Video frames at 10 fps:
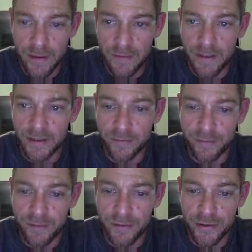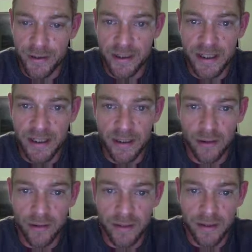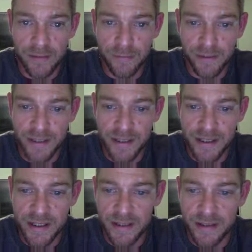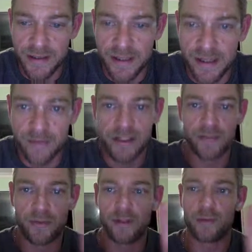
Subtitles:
If you get the free version, it's going to look a bit different to this, yeah? It's going to be a smaller